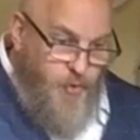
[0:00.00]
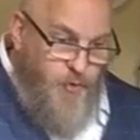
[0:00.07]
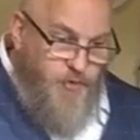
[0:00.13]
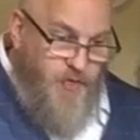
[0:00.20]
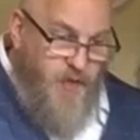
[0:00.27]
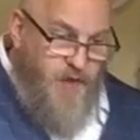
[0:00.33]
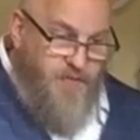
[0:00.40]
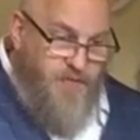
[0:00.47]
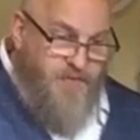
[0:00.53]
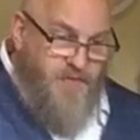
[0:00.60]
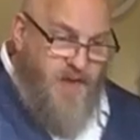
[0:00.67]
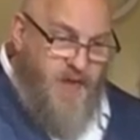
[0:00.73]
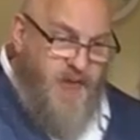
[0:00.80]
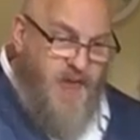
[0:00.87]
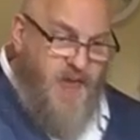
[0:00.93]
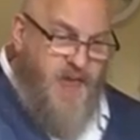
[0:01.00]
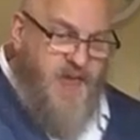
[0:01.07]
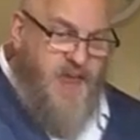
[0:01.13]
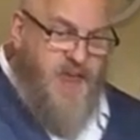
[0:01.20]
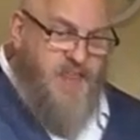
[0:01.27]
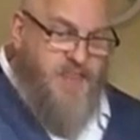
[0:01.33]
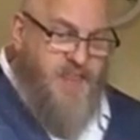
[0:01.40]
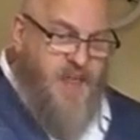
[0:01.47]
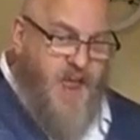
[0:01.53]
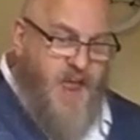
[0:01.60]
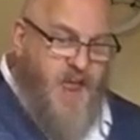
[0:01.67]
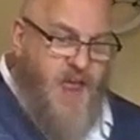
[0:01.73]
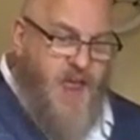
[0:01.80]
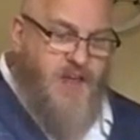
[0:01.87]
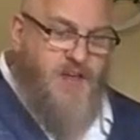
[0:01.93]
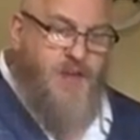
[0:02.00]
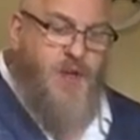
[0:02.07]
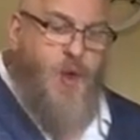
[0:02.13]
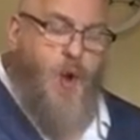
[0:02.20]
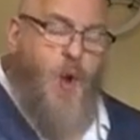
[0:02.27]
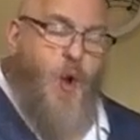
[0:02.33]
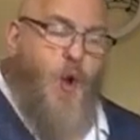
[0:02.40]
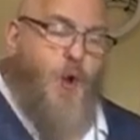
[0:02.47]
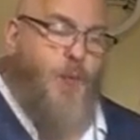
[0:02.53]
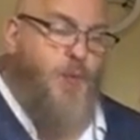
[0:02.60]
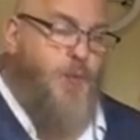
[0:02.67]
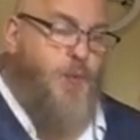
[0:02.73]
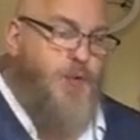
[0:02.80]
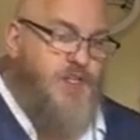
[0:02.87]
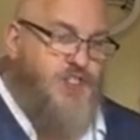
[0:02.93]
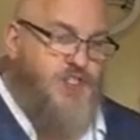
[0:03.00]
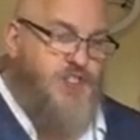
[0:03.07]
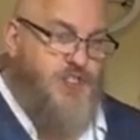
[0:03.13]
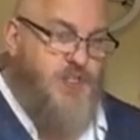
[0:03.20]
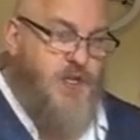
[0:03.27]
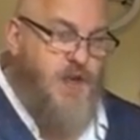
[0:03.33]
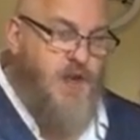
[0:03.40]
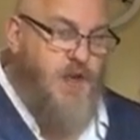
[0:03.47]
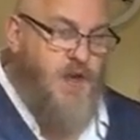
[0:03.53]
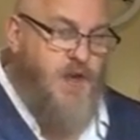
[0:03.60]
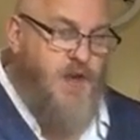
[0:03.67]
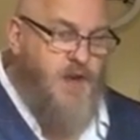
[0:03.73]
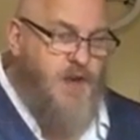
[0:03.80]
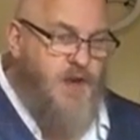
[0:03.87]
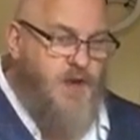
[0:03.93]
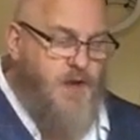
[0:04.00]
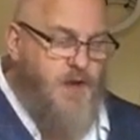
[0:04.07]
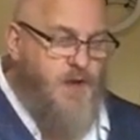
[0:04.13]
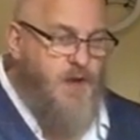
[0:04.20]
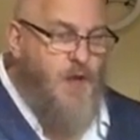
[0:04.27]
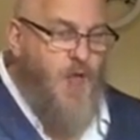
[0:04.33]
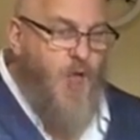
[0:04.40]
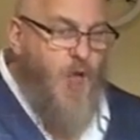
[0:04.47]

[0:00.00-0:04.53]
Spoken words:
the faith and hope we share.